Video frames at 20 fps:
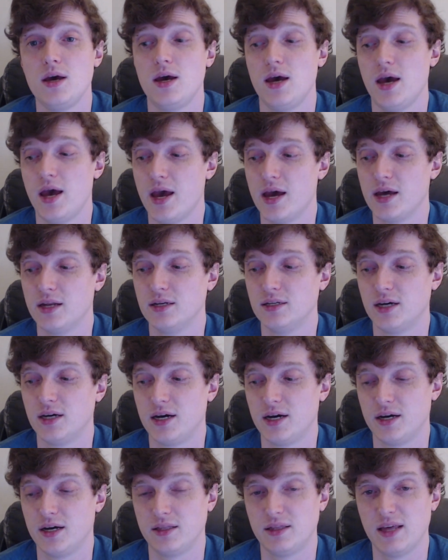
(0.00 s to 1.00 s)
and
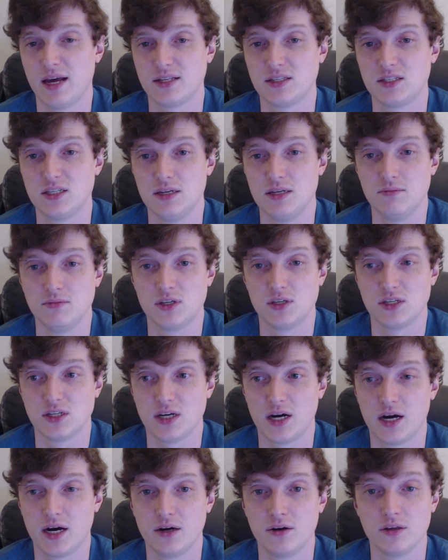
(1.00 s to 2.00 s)
that seems
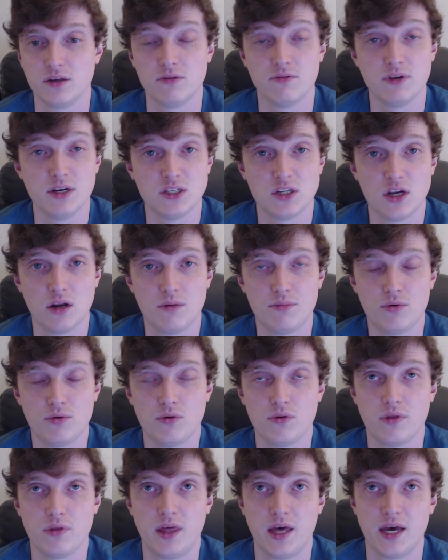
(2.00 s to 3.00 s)
entirely
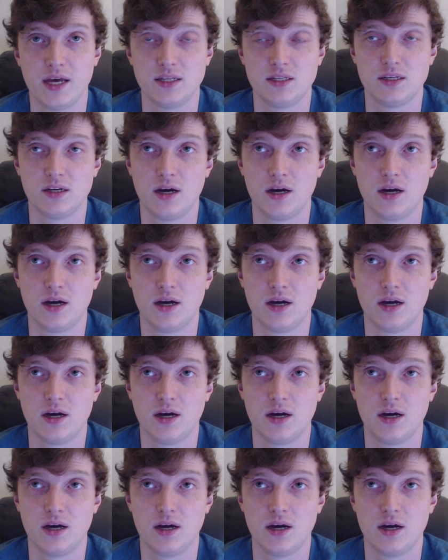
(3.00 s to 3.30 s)
reasonable. That